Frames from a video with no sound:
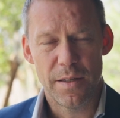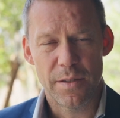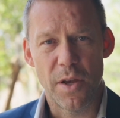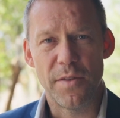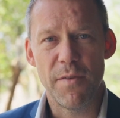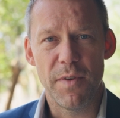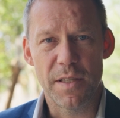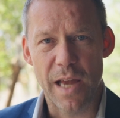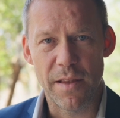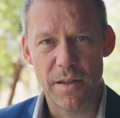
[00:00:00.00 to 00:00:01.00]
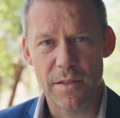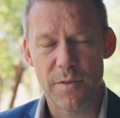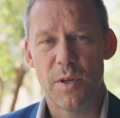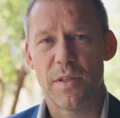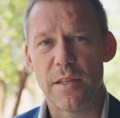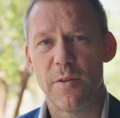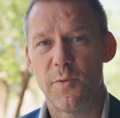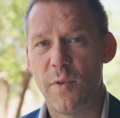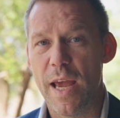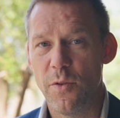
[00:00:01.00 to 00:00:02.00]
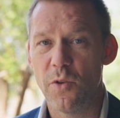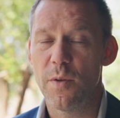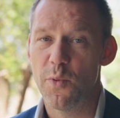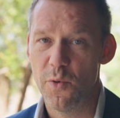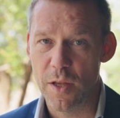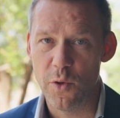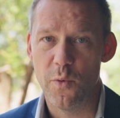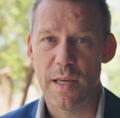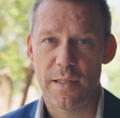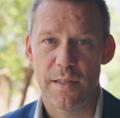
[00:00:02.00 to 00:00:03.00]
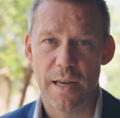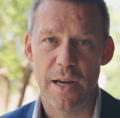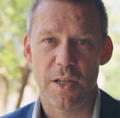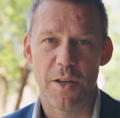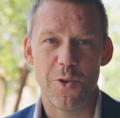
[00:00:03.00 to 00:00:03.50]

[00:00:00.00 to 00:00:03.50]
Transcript: scientific standard, but as of today, not approved in US, actually.